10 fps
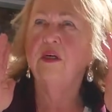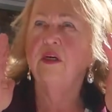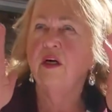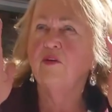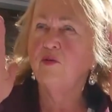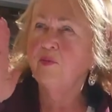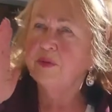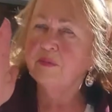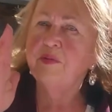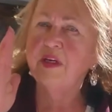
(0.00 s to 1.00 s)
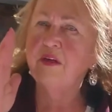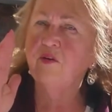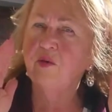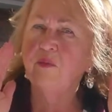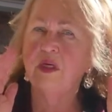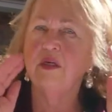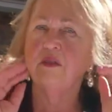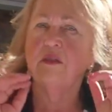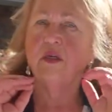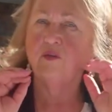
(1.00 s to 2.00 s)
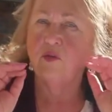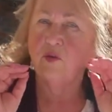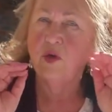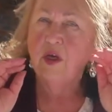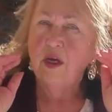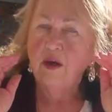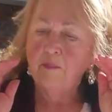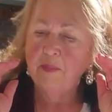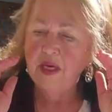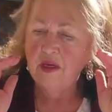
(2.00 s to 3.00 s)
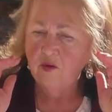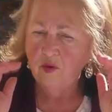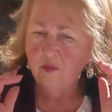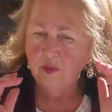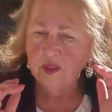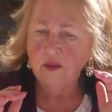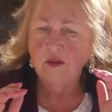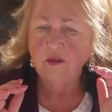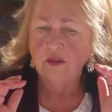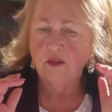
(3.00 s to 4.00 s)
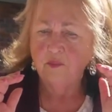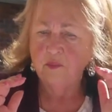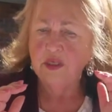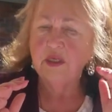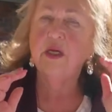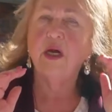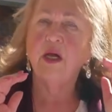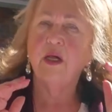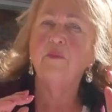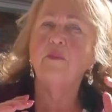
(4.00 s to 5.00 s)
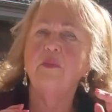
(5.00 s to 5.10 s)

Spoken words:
how you prepare your mind, how you make your mind be calm